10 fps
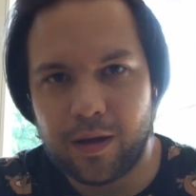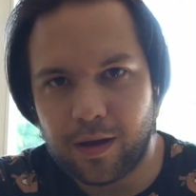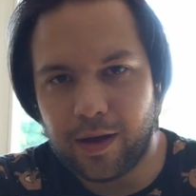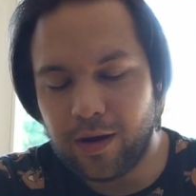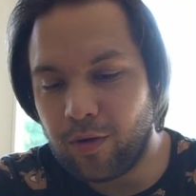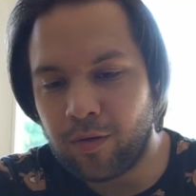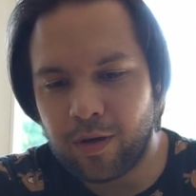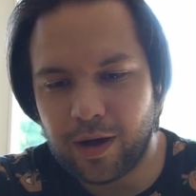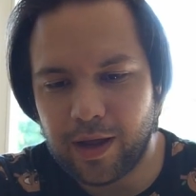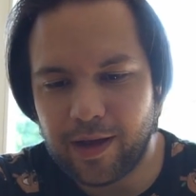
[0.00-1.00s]
I
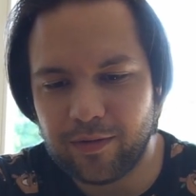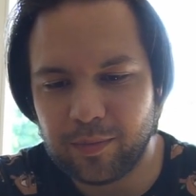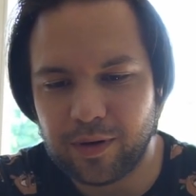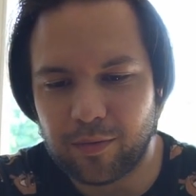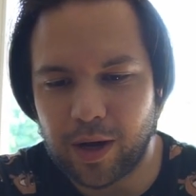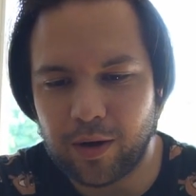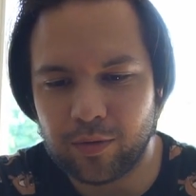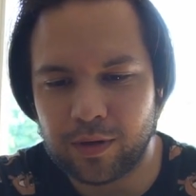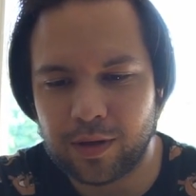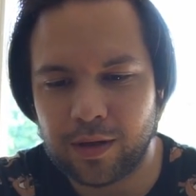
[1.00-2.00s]
know, I haven't been
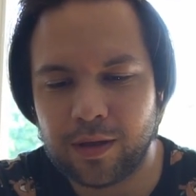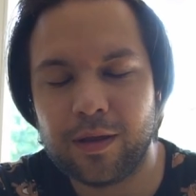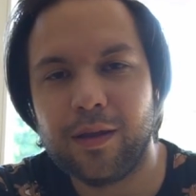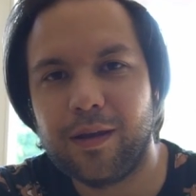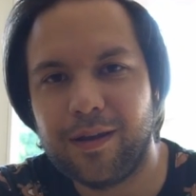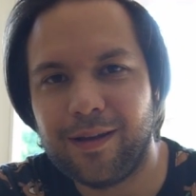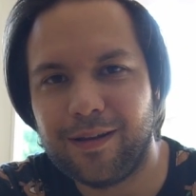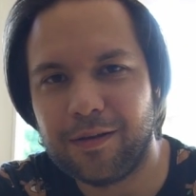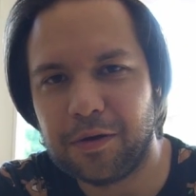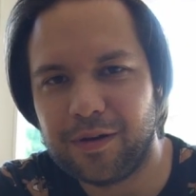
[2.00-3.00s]
around
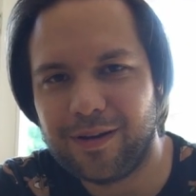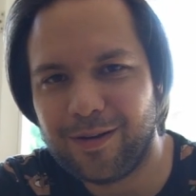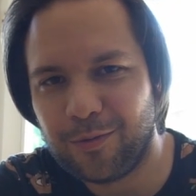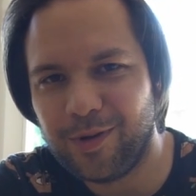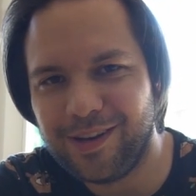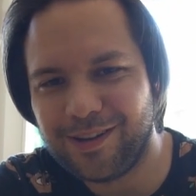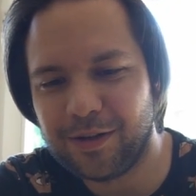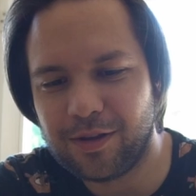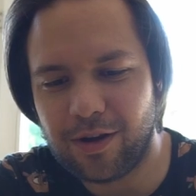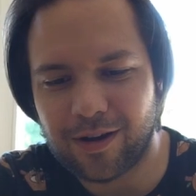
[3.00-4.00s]
and uh, we need
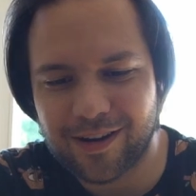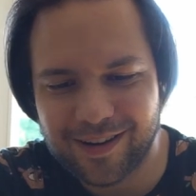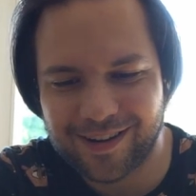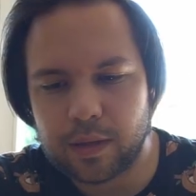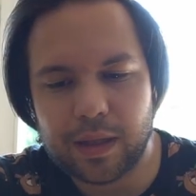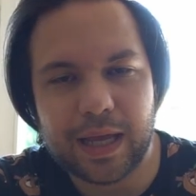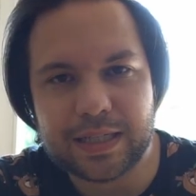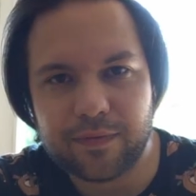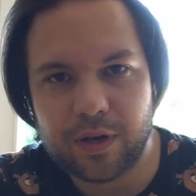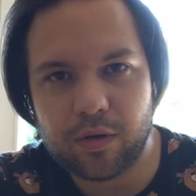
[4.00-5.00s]
to talk. The
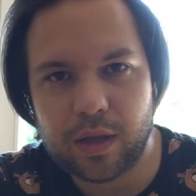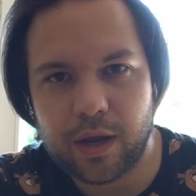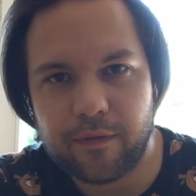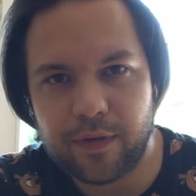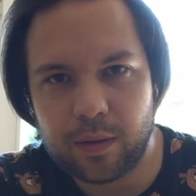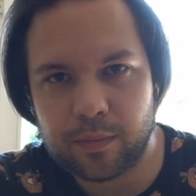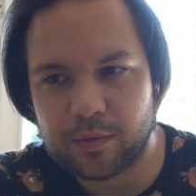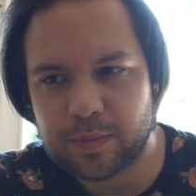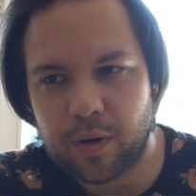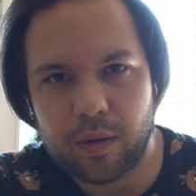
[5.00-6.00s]
last video that I filmed
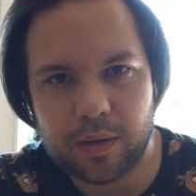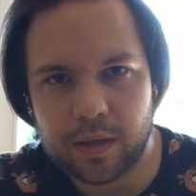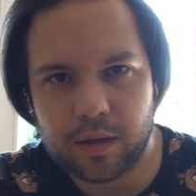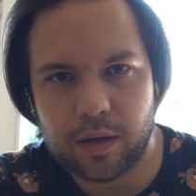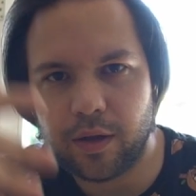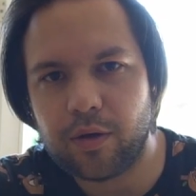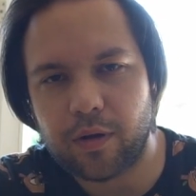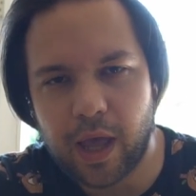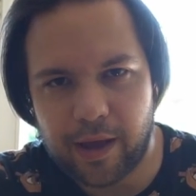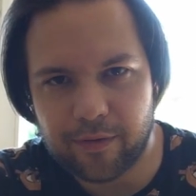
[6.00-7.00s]
was probably a year
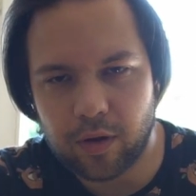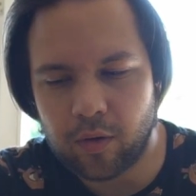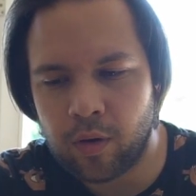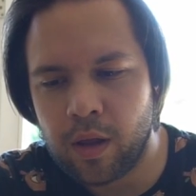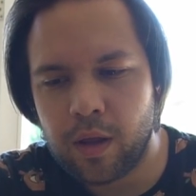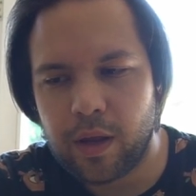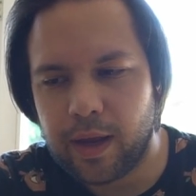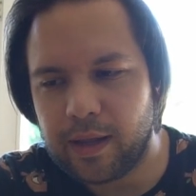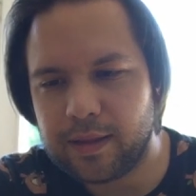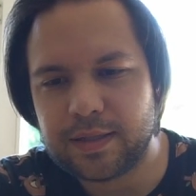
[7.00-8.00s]
and a half ago.
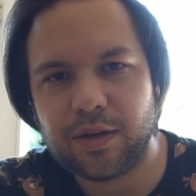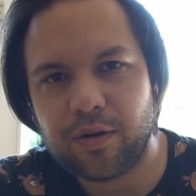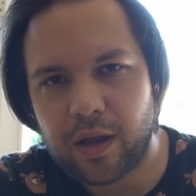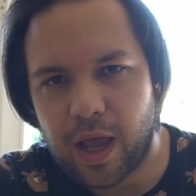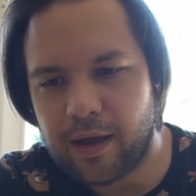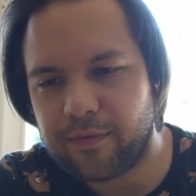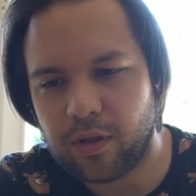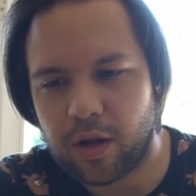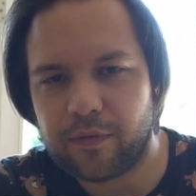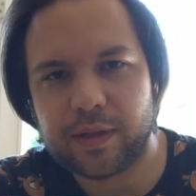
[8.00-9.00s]
In this year and a half, a
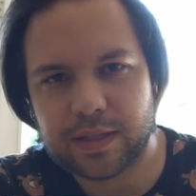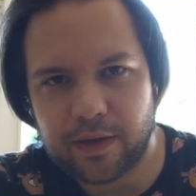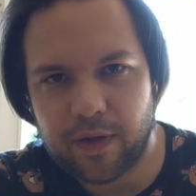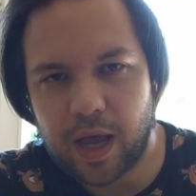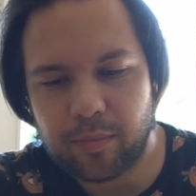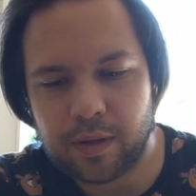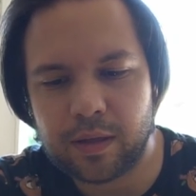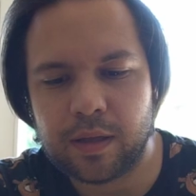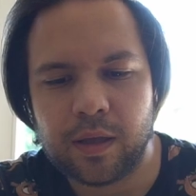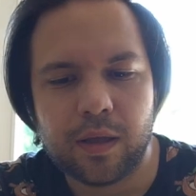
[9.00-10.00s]
lot of things have
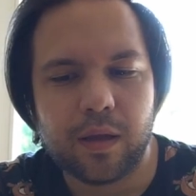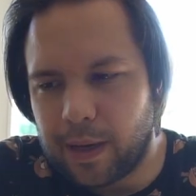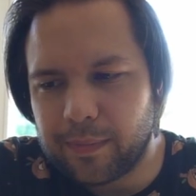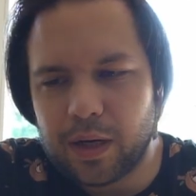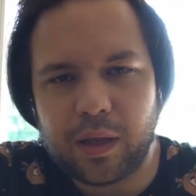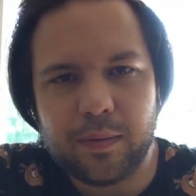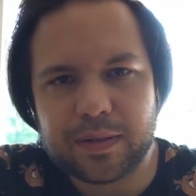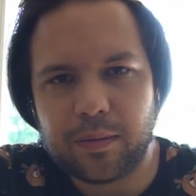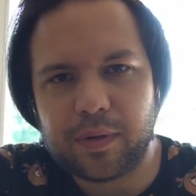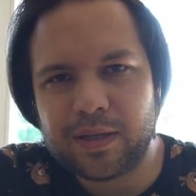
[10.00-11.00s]
happened. I'm gonna keep
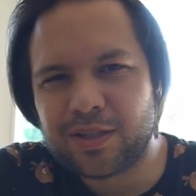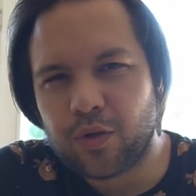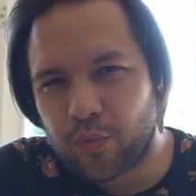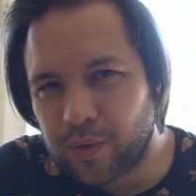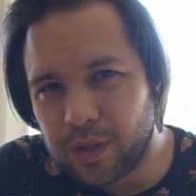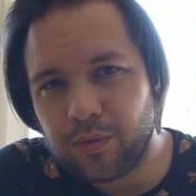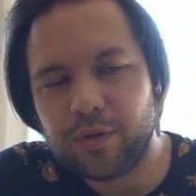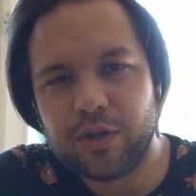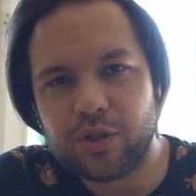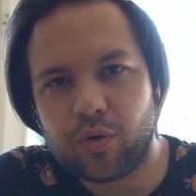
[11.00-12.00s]
some things really,
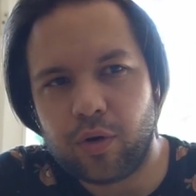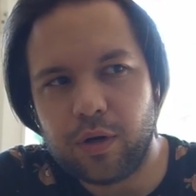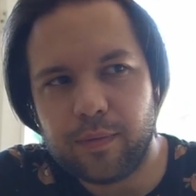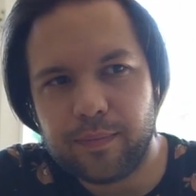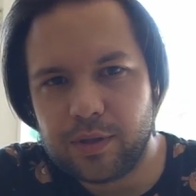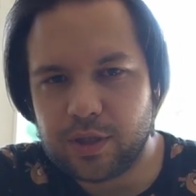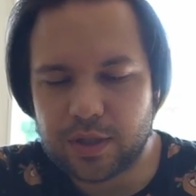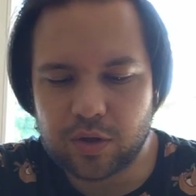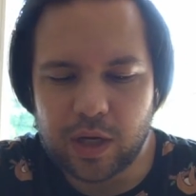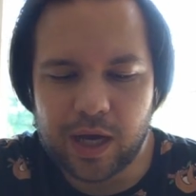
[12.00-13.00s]
really short
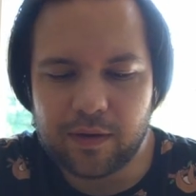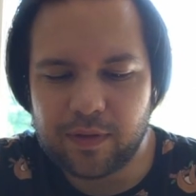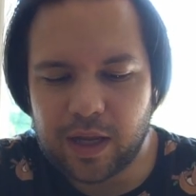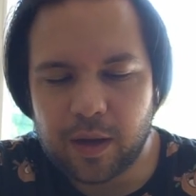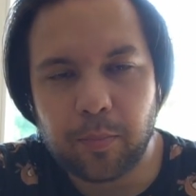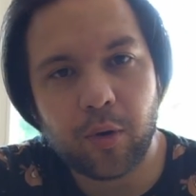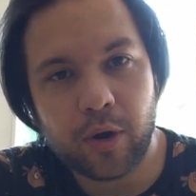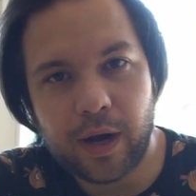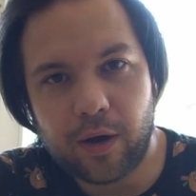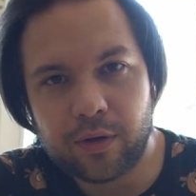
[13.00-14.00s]
just to kind of like
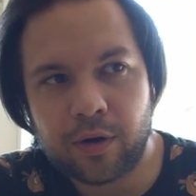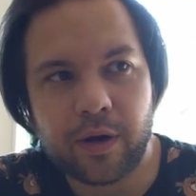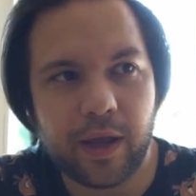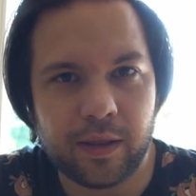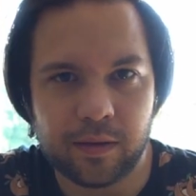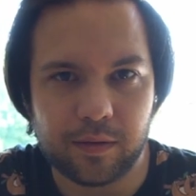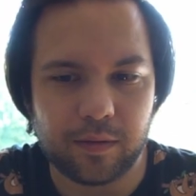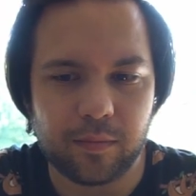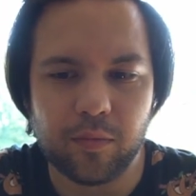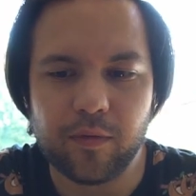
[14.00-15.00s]
put it out there
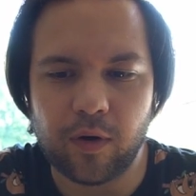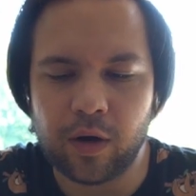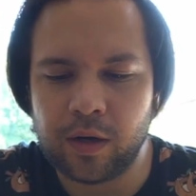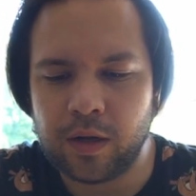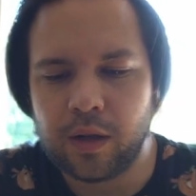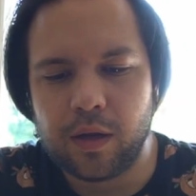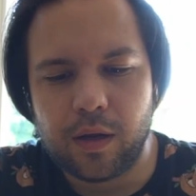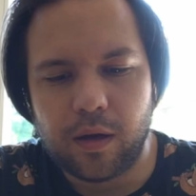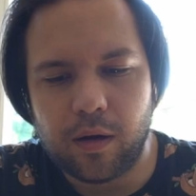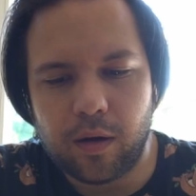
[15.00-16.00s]
and move on.
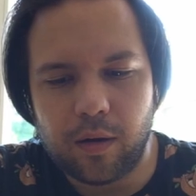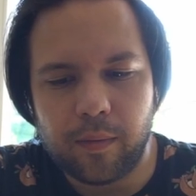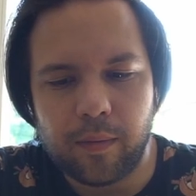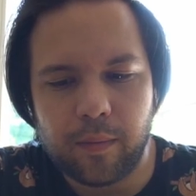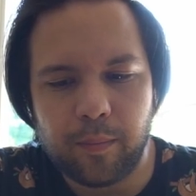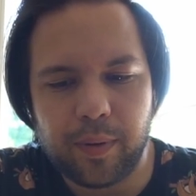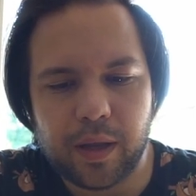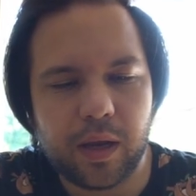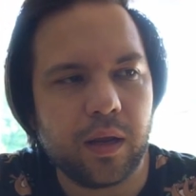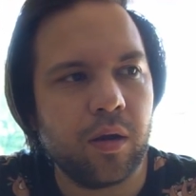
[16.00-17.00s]
Uh,
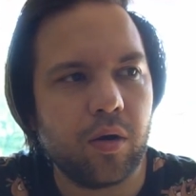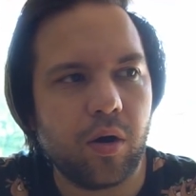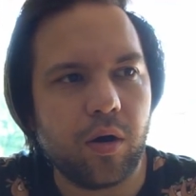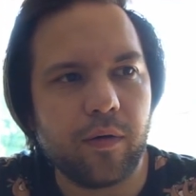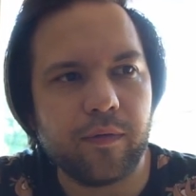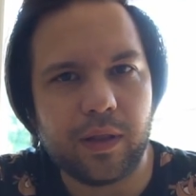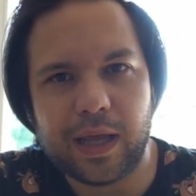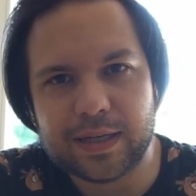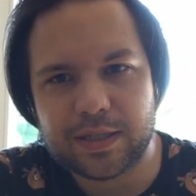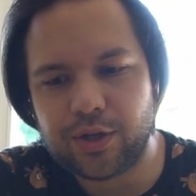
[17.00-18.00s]
beginning of
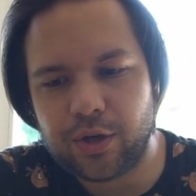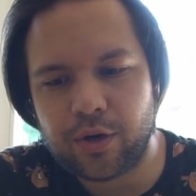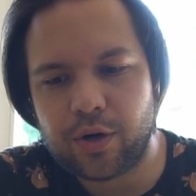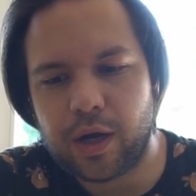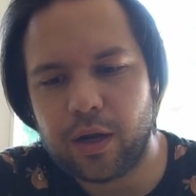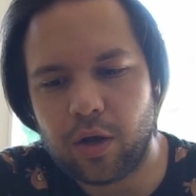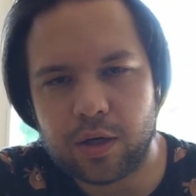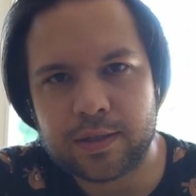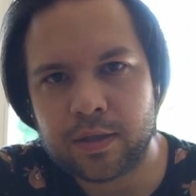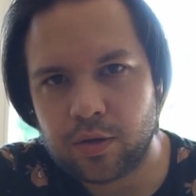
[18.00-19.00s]
last year, I
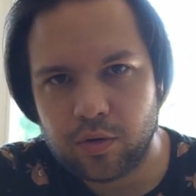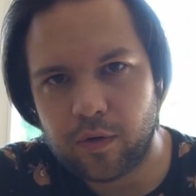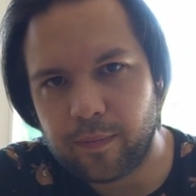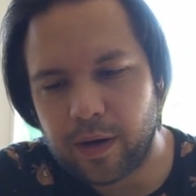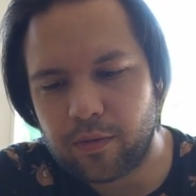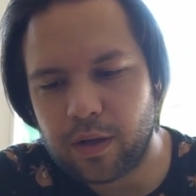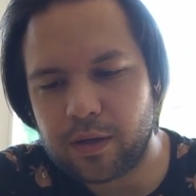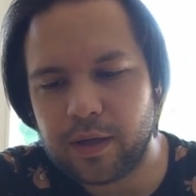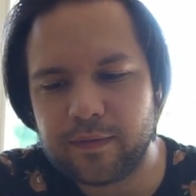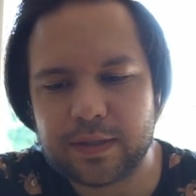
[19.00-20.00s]
lost two of my
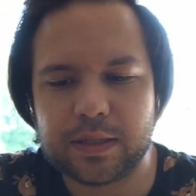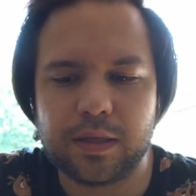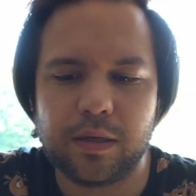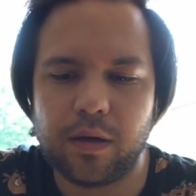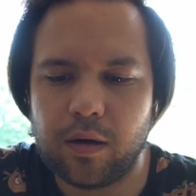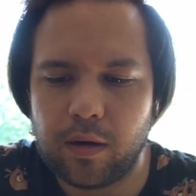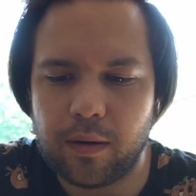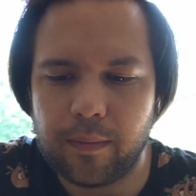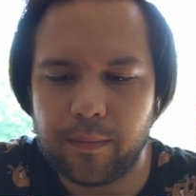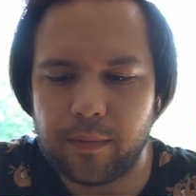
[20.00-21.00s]
relatives,
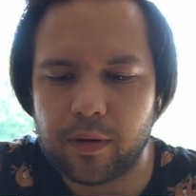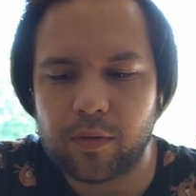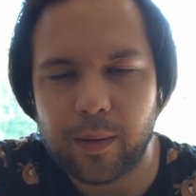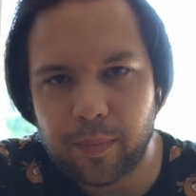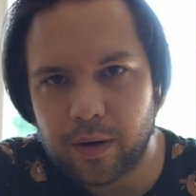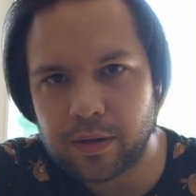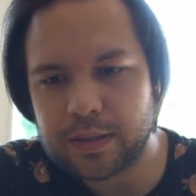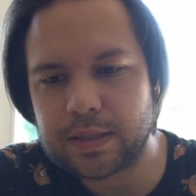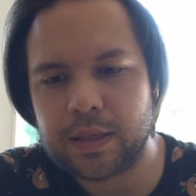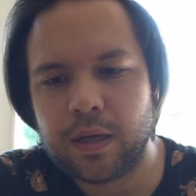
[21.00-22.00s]
um,
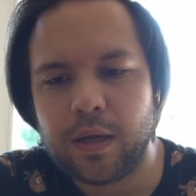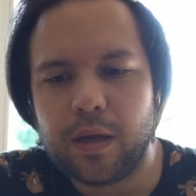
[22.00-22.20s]
grandparents.